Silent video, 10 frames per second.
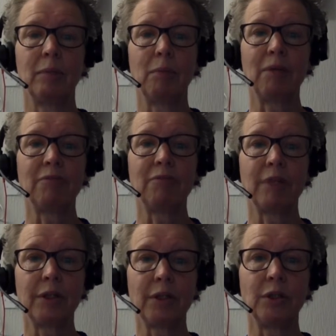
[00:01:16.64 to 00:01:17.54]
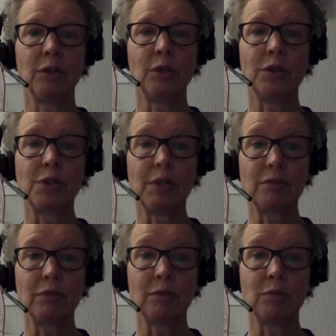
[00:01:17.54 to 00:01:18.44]
My Father who has
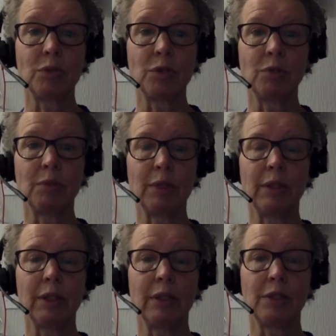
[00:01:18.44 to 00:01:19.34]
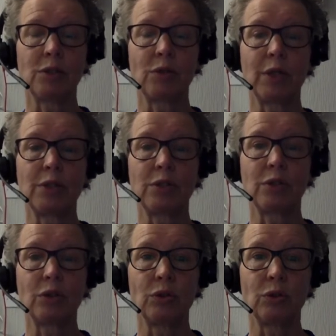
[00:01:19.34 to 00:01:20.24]
given them to me is greater
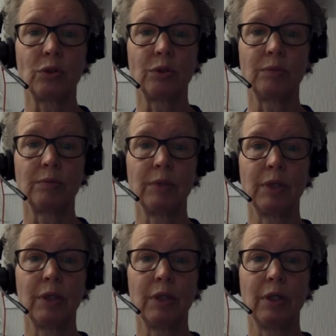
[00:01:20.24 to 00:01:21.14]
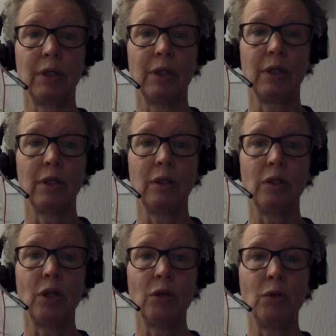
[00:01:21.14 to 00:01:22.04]
than all.
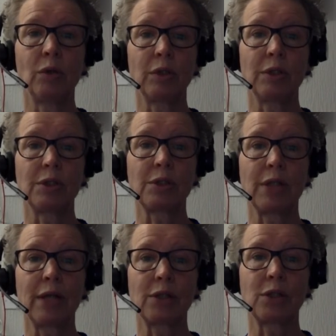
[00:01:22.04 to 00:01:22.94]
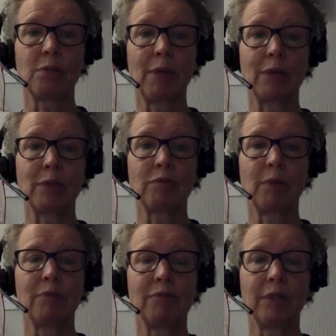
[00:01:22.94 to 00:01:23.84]
No one can snatch them out of
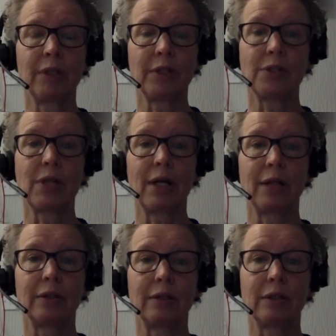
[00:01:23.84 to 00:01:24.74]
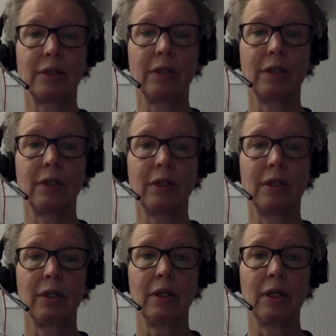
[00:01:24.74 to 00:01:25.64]
my Father's hand.
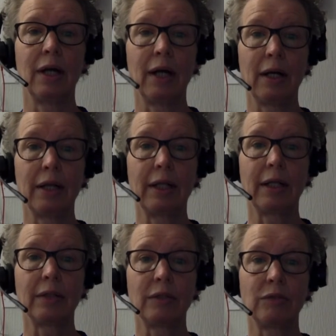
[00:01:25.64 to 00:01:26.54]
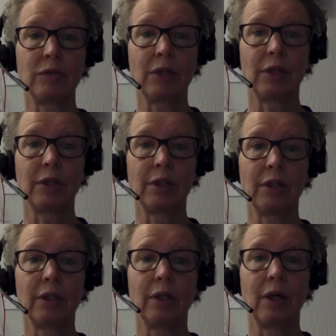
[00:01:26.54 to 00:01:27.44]
I and the
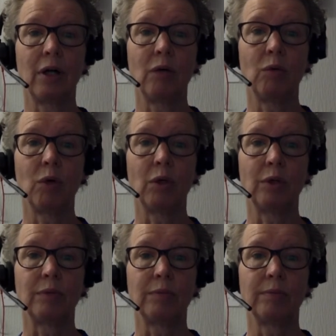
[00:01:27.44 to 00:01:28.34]
Father are one.